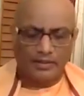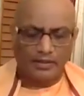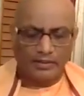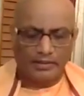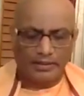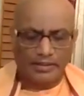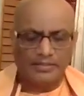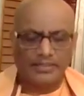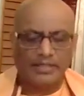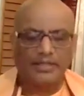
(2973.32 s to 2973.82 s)

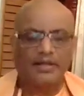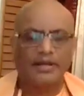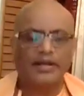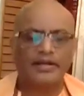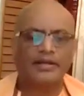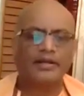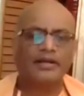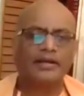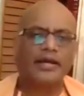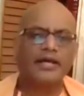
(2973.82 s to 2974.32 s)

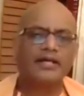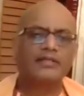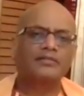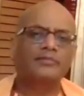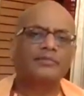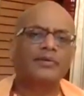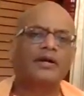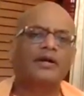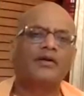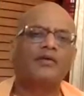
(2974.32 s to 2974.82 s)
designated as
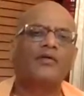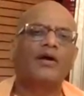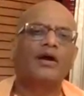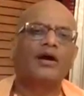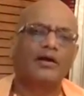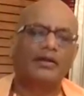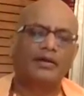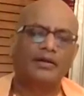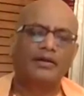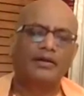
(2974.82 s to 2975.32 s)

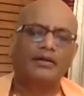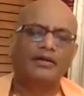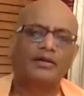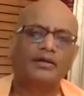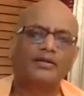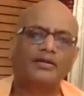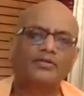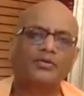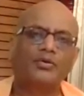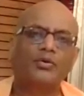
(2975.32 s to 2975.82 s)
Bhagavan.
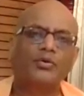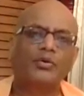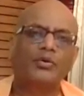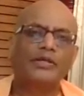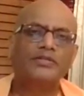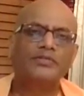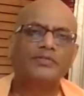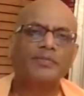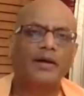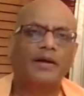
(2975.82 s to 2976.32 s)
So who
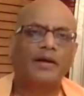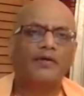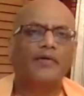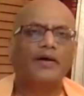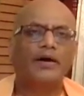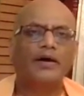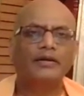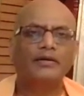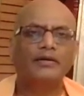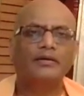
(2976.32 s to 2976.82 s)
is
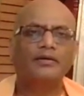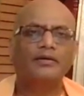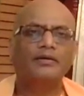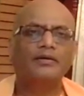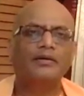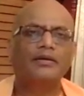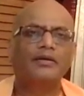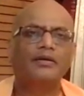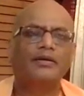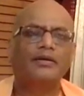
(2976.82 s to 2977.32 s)
Bhagavan?
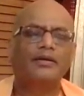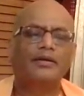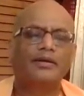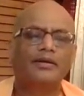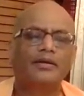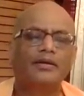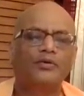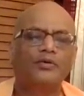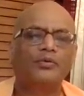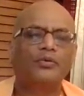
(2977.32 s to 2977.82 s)

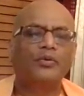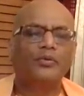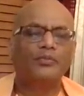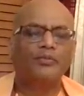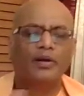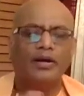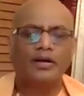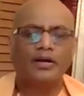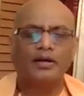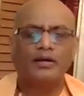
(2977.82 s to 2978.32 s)

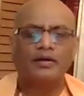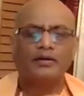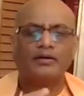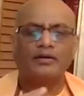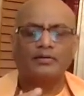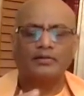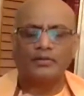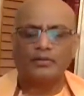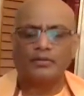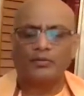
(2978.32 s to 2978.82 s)

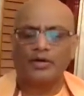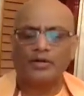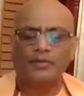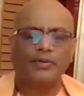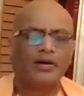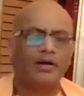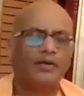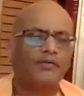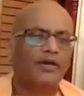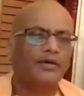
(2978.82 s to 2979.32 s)
The word
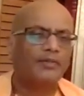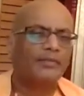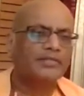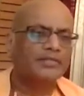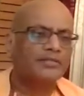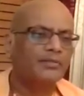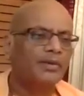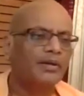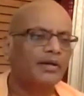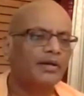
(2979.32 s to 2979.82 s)
Bhagavan
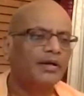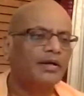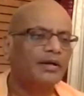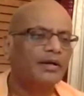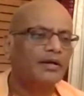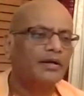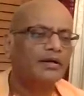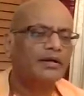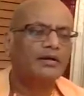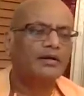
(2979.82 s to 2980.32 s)
means
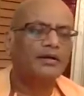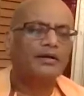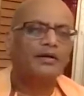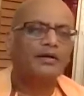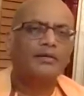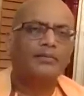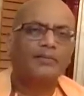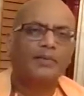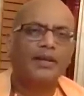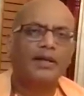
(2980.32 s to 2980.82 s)
Bhaga
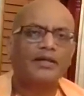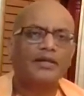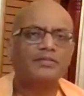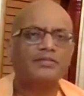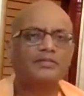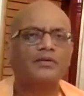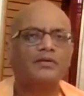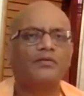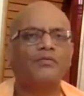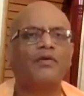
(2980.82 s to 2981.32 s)

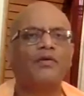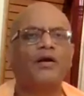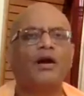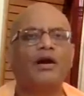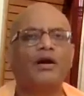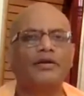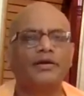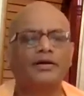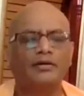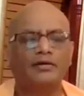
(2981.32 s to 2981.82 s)
plus
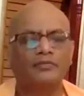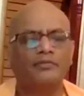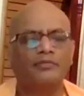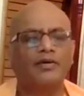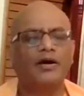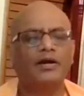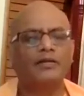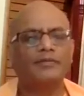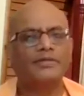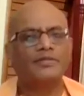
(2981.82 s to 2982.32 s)
Vana.
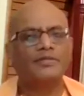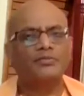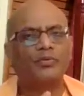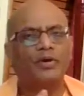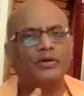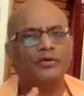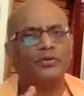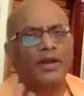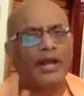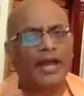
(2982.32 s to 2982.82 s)
Vana means
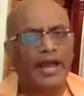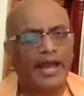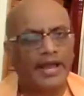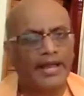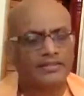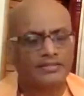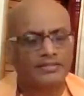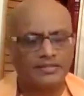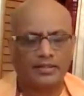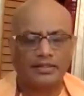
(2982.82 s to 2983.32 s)
one who
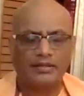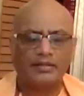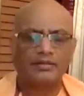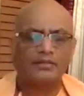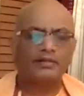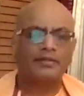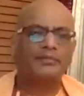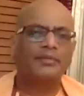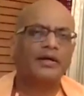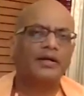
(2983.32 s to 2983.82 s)
has
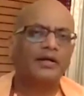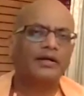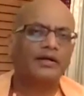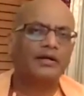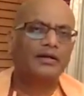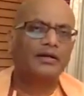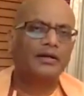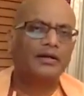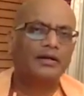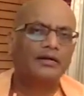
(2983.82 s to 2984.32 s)
the Bhaga.
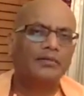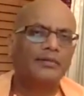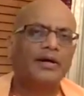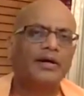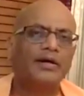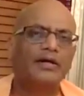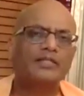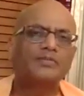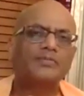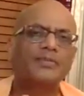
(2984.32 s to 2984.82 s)

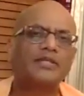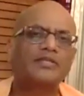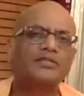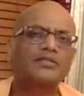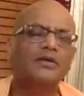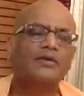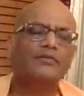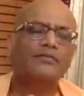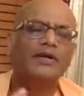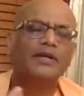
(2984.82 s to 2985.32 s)
Bhaga speaks
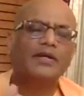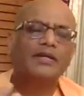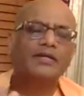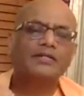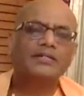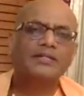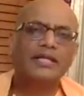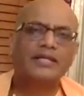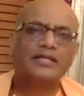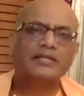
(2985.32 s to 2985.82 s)
of
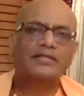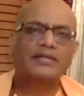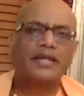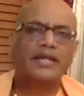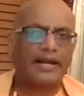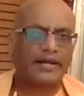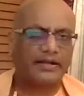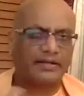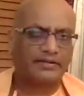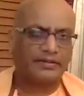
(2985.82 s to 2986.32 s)
6
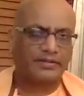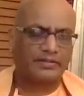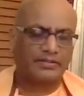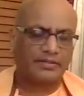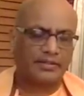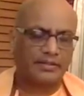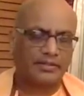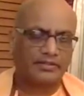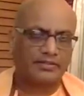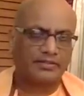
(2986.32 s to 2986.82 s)

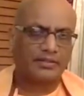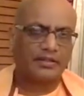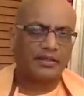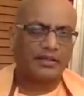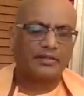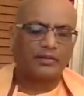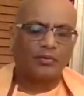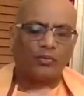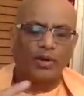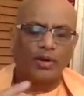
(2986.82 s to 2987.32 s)
characteristics.
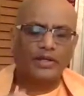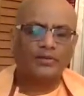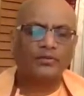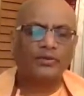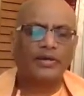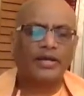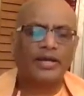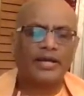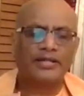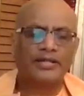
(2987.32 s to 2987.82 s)
The one who
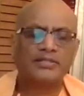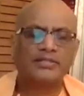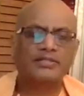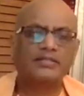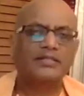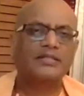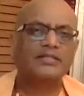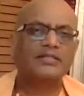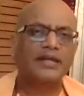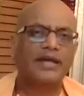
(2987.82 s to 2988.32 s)
has these
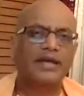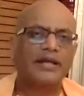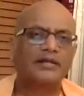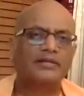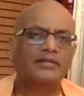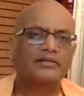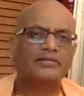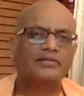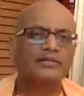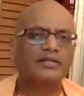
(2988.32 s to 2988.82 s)
6
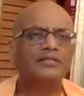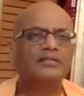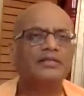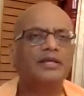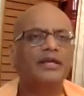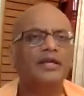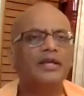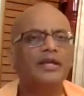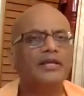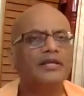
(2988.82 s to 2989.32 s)
characteristics
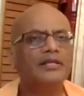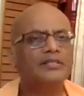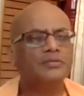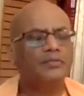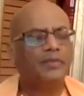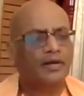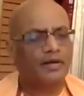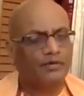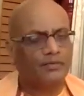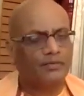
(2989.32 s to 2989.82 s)
is
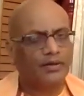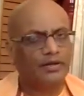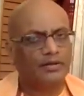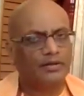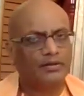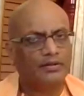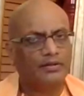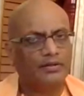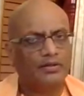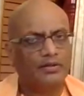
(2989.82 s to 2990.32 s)

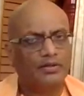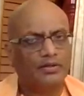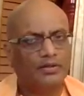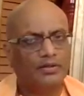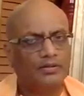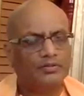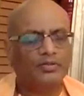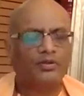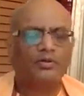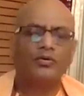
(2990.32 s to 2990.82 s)
Bhagavan.
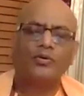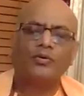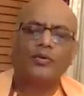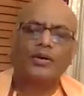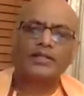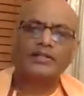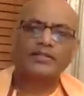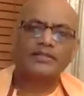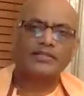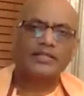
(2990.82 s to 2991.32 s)
So
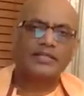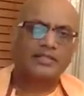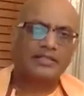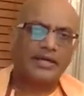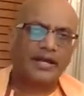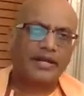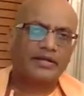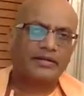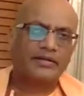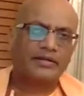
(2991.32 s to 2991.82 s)
what are the 6
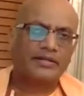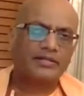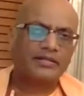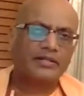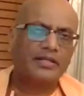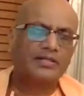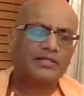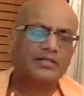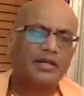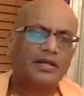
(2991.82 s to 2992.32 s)

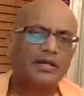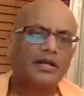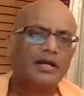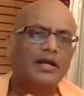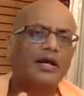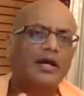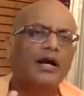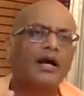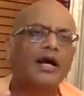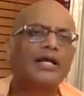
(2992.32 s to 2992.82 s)
characteristics?
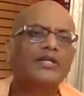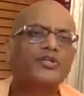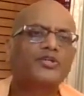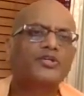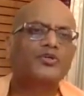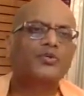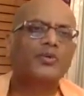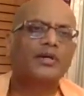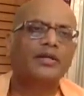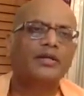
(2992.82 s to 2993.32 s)

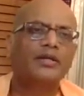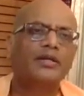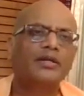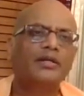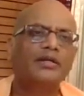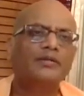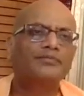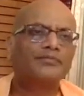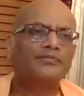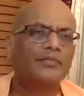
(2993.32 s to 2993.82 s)

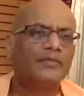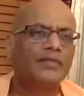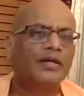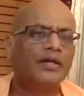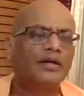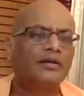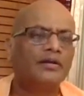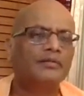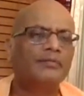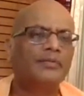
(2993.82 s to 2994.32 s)
Aishwarya,
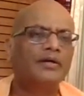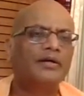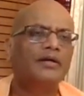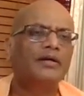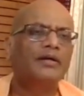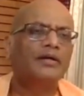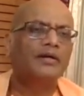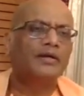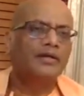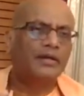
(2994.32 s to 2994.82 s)
Dharma,
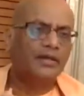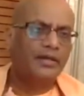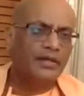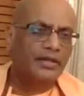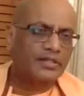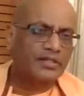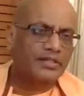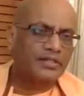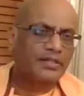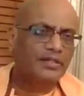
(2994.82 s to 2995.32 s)

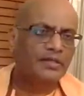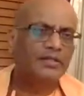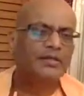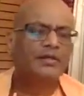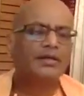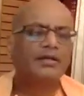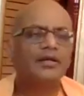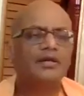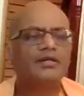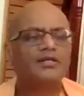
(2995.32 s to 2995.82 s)
Yasha,
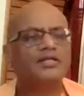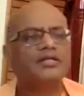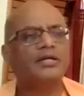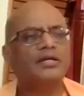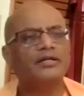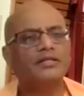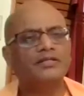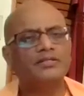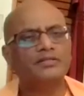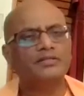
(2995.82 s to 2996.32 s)

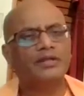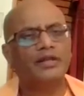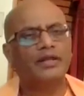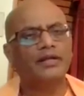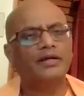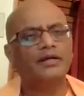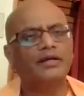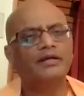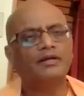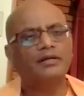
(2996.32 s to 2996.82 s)

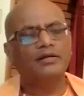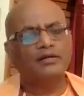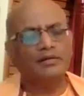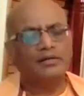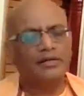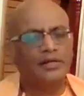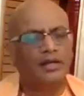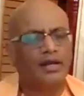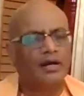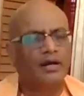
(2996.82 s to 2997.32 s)
Sharisraya,
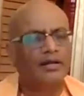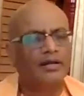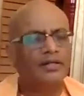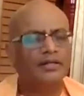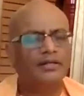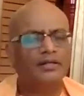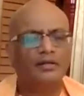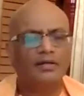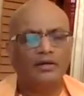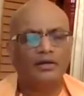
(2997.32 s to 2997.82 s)

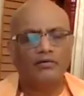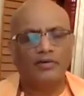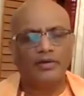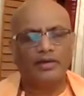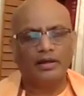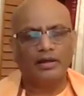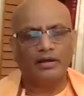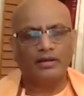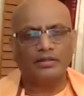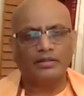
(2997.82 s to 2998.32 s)
Jnana,
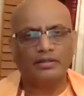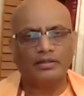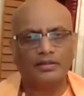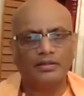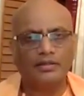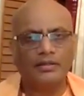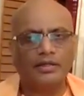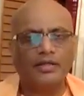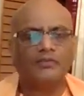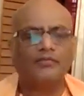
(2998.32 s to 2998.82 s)
Vairagya.
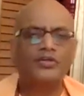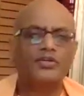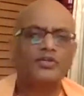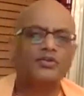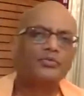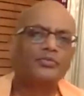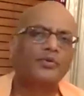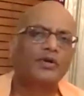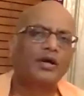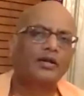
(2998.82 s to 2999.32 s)
In
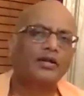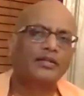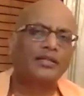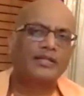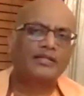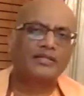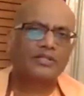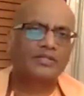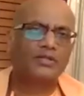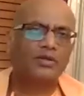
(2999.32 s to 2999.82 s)
Vishnu Purana, there
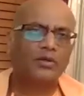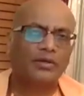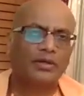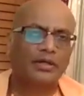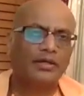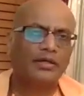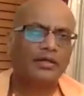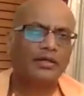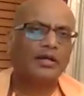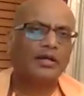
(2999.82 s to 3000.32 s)
is a sloka.